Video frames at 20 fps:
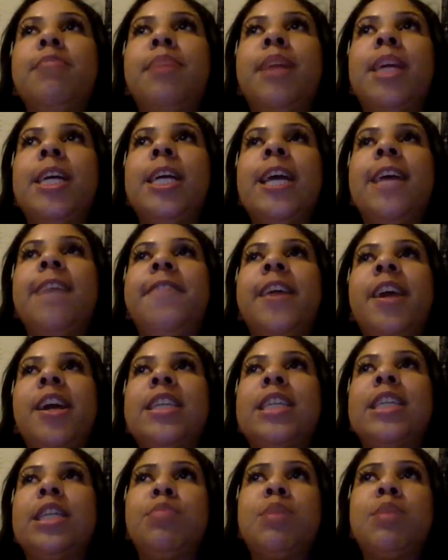But if
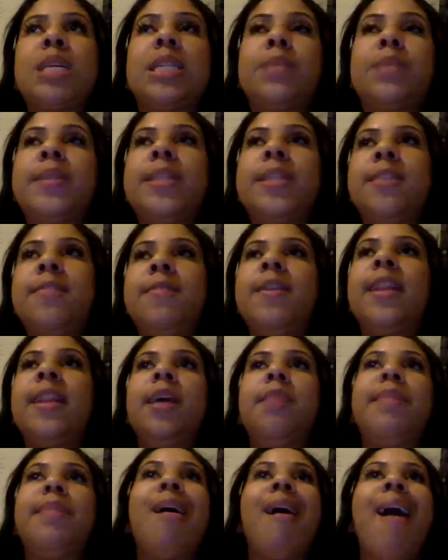there's a book specifically
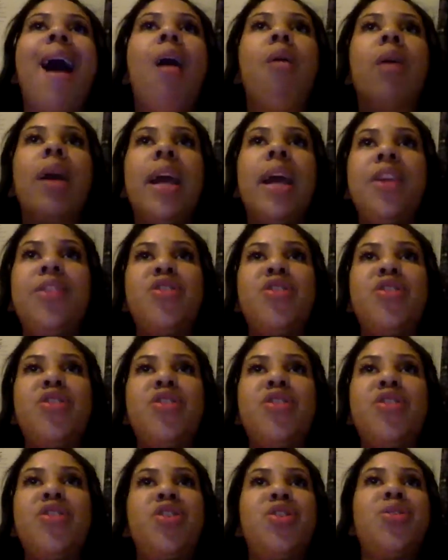about our industry
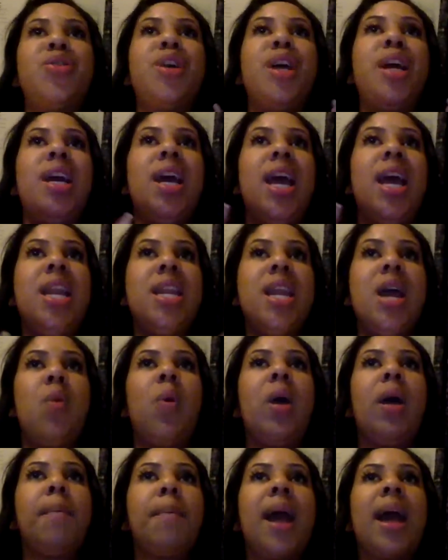industry and
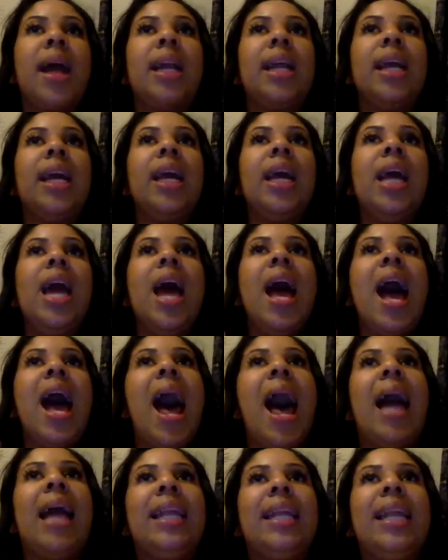network marketing.
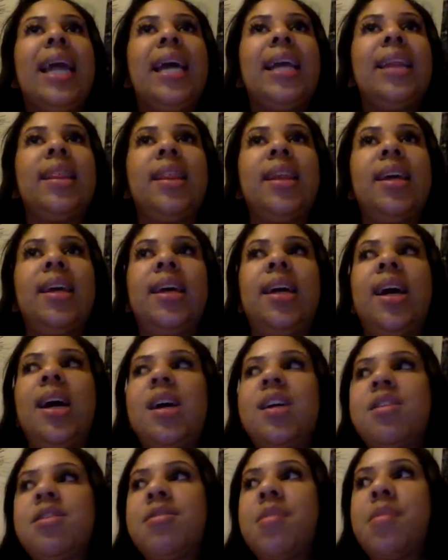I like the
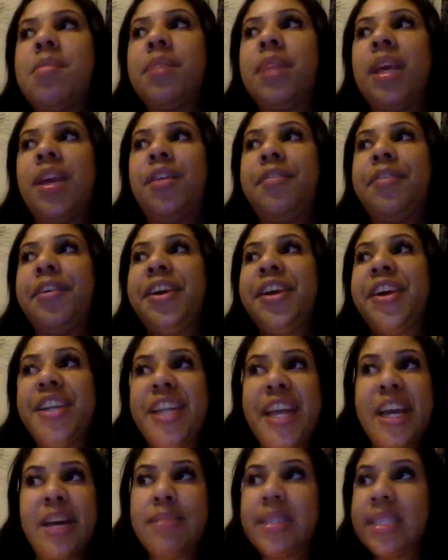um, Get Over Your
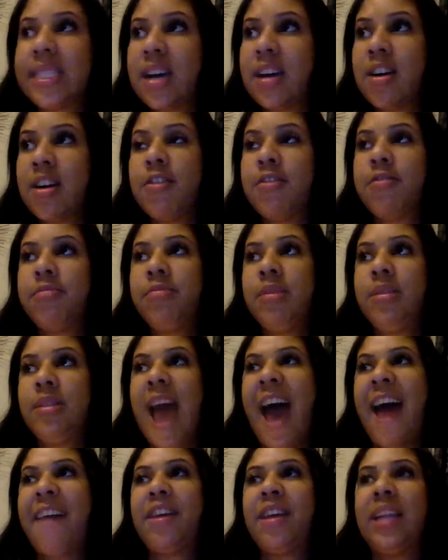Damn Self.
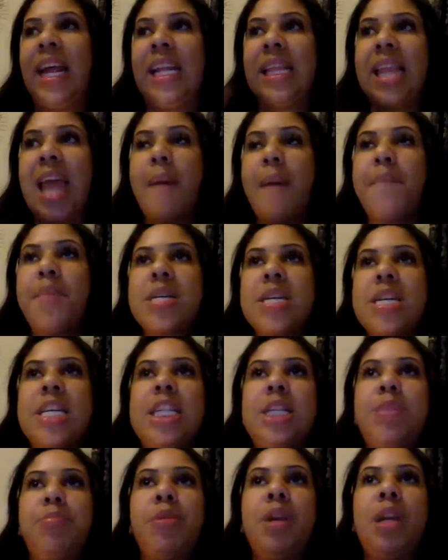I feel like that book
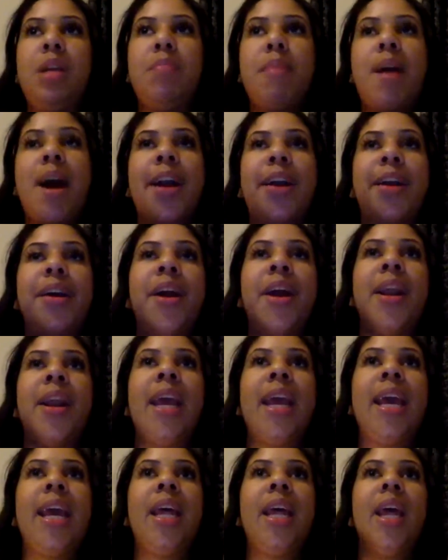is pretty modern
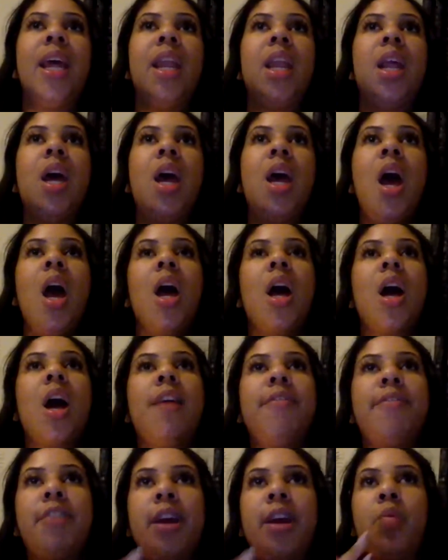and
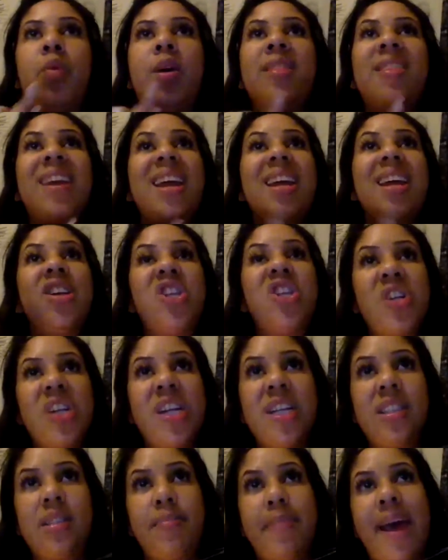covering what the industry
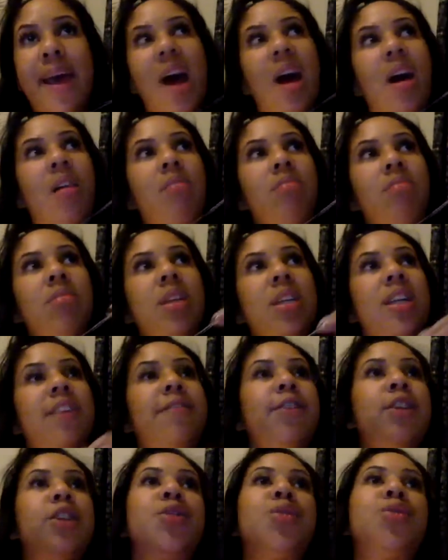is about, the
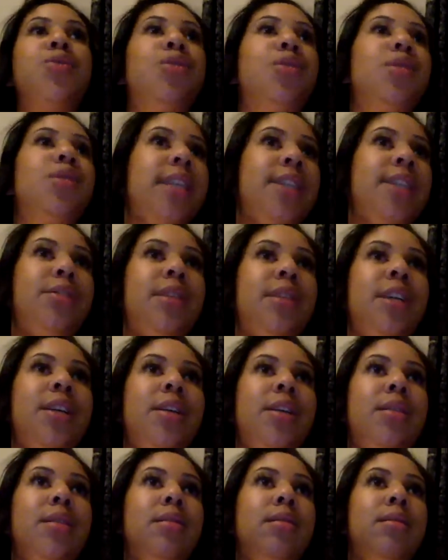different tools that you can
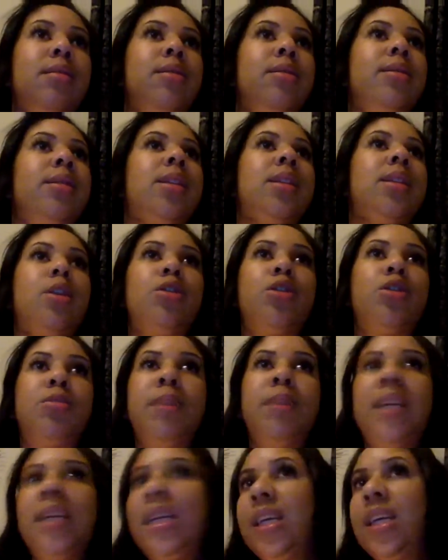use, social
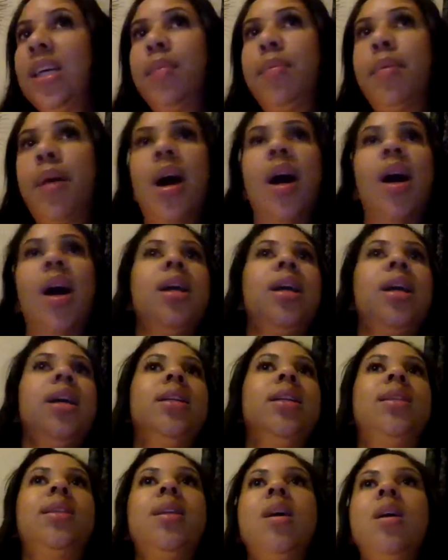media,
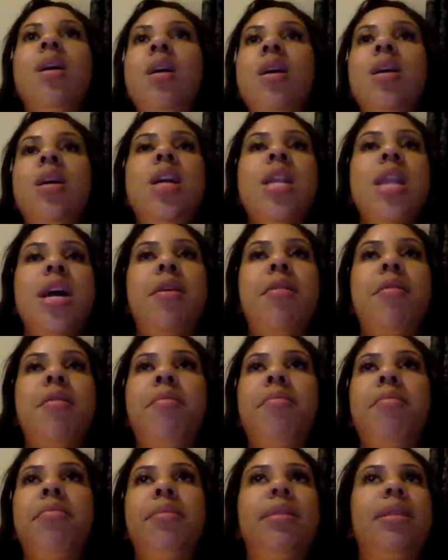parties, you
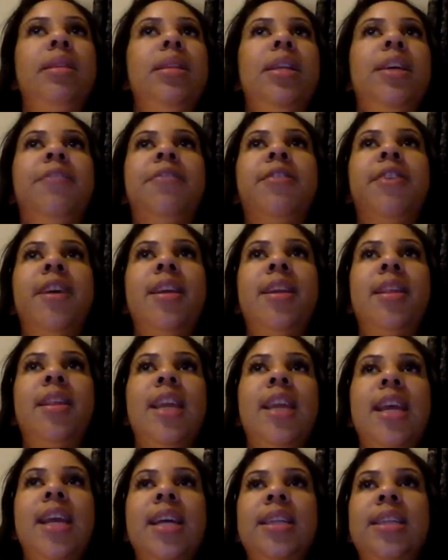know, different
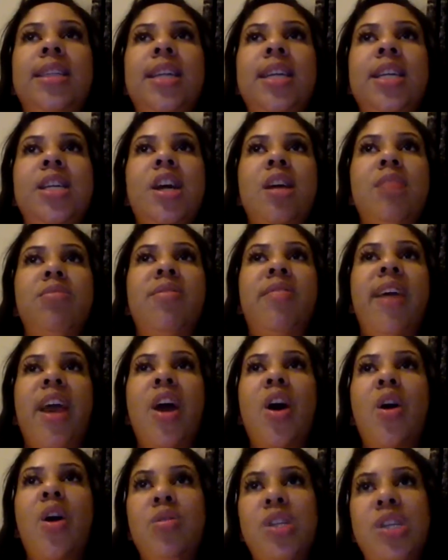things in terms of like
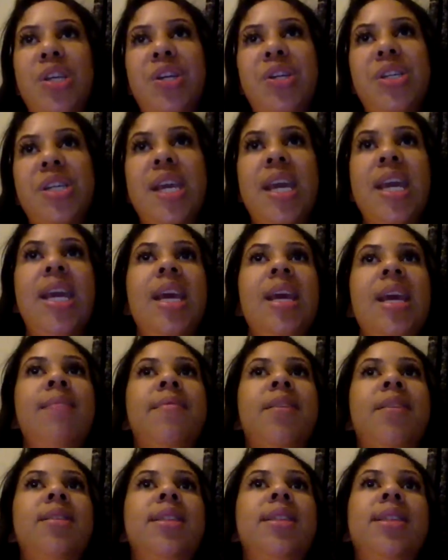coaching your team
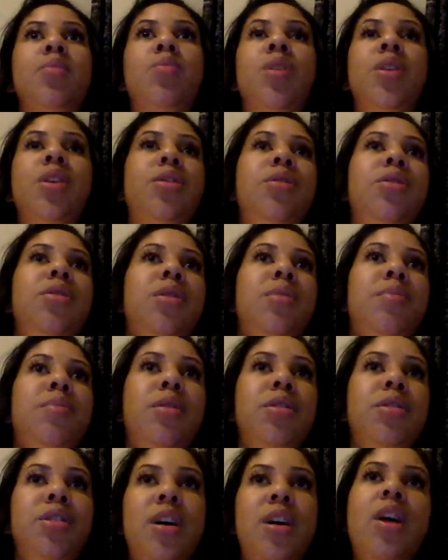versus what do you do to
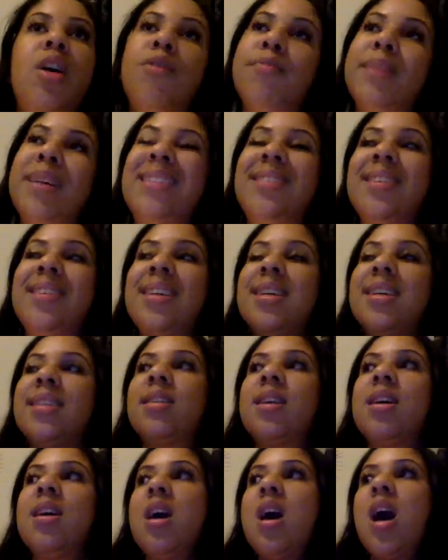build your own business.
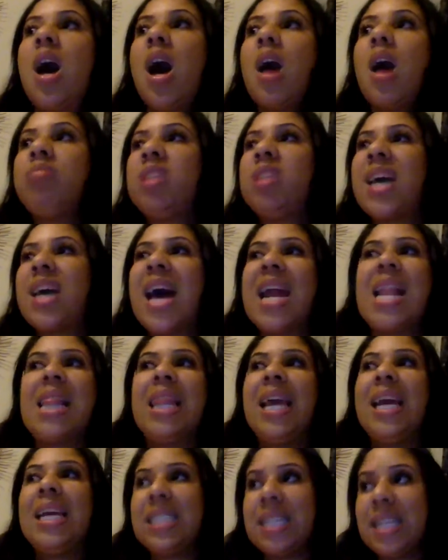Um, she kind of
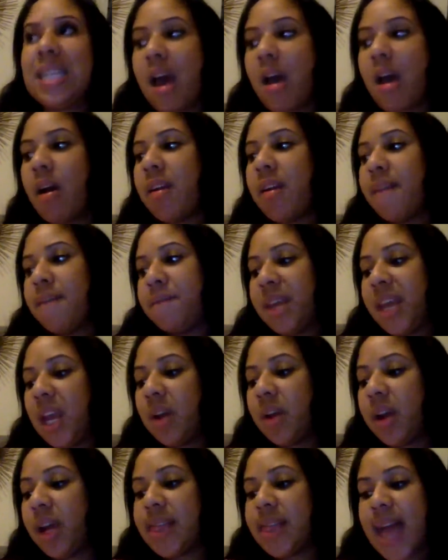lays it out in a
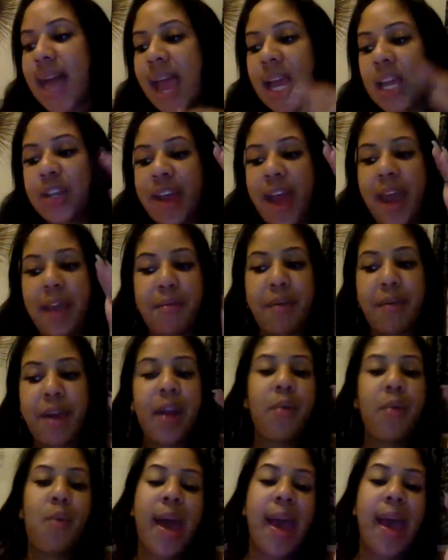very like
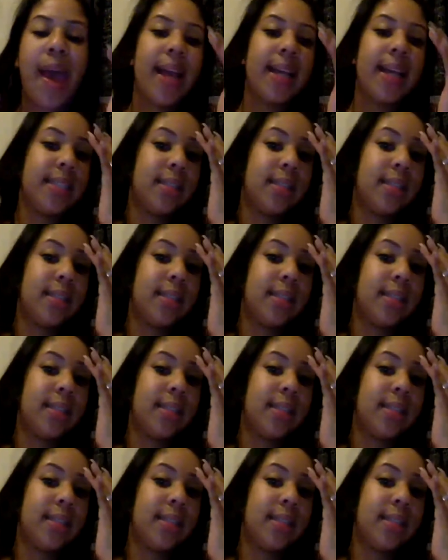direct way.